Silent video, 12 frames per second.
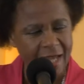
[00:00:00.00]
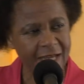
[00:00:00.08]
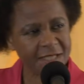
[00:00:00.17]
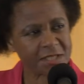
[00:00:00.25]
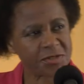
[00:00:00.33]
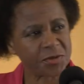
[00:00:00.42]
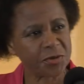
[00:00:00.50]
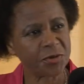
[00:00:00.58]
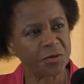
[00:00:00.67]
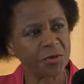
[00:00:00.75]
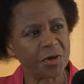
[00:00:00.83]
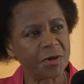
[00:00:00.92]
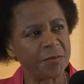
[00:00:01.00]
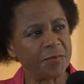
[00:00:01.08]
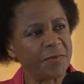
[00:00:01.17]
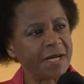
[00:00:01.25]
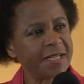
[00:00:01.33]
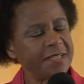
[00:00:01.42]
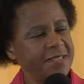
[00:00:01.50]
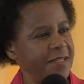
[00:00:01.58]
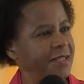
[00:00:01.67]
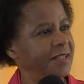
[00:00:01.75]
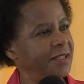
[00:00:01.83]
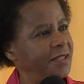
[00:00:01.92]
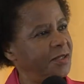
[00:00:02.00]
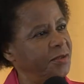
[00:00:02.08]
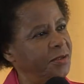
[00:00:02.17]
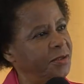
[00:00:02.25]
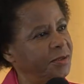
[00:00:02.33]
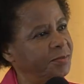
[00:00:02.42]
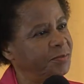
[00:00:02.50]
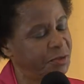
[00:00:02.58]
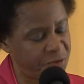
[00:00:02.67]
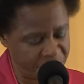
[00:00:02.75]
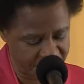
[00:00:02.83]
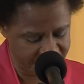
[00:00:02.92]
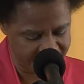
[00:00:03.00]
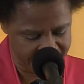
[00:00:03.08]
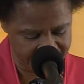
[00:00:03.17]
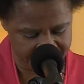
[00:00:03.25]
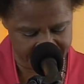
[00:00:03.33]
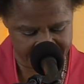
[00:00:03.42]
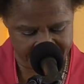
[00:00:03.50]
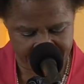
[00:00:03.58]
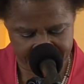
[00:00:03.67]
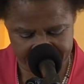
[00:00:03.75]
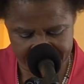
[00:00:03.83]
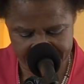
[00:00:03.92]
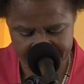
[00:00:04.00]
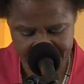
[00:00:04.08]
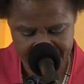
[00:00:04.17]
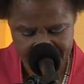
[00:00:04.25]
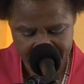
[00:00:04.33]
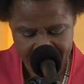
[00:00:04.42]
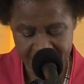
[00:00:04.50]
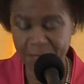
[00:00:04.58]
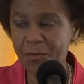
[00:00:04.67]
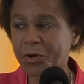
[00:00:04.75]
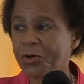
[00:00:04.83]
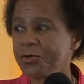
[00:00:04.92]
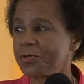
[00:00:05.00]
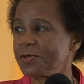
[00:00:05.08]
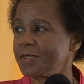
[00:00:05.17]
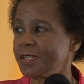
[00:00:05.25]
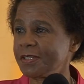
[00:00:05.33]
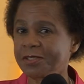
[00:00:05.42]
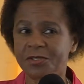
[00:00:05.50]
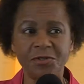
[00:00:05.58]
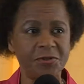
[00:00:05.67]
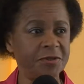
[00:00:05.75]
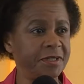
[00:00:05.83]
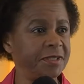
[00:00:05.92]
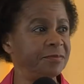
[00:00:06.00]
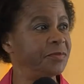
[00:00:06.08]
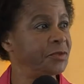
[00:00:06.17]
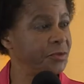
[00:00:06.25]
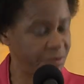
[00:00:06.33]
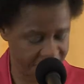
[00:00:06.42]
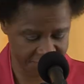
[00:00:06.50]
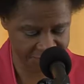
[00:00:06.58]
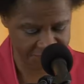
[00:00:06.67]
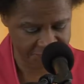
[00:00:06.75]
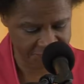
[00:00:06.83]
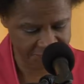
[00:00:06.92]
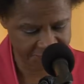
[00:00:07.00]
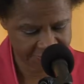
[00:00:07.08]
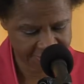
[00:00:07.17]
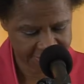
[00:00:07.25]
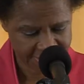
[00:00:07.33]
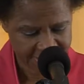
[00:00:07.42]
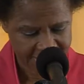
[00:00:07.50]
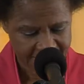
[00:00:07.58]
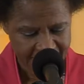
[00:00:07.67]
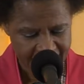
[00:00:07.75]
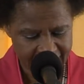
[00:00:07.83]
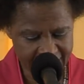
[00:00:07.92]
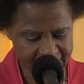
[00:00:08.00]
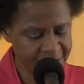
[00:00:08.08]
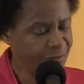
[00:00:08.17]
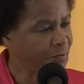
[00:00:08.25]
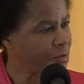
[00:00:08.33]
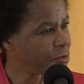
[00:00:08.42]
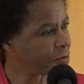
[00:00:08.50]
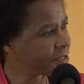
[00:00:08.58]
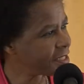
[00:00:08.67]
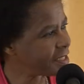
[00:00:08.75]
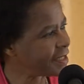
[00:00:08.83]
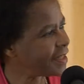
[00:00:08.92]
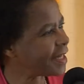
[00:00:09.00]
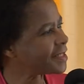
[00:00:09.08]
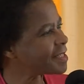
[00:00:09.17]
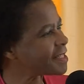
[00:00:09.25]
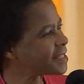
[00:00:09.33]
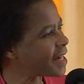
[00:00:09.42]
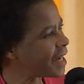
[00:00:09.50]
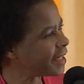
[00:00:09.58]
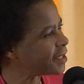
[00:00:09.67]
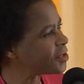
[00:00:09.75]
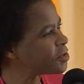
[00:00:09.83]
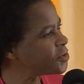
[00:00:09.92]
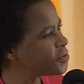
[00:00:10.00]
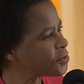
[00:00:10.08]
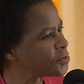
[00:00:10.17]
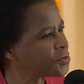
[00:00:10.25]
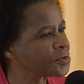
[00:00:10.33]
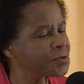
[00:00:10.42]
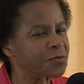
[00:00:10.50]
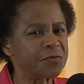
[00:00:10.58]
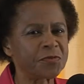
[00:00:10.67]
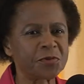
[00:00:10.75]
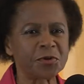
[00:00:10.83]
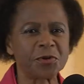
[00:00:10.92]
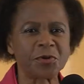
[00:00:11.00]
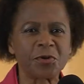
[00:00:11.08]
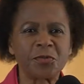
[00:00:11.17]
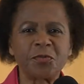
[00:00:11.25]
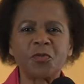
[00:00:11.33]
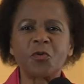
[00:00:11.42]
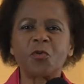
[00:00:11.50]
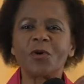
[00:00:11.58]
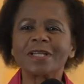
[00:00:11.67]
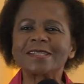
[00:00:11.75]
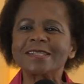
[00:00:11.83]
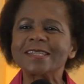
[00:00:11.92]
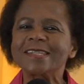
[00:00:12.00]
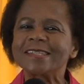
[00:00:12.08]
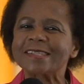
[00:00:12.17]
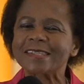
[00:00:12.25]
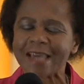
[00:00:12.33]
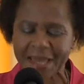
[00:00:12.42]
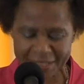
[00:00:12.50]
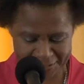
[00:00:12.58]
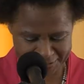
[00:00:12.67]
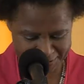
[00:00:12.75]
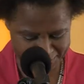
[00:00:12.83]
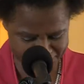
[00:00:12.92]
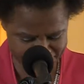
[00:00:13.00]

And so my take on beauty is that the most enduring beauty is the beauty that shines through from what's inside.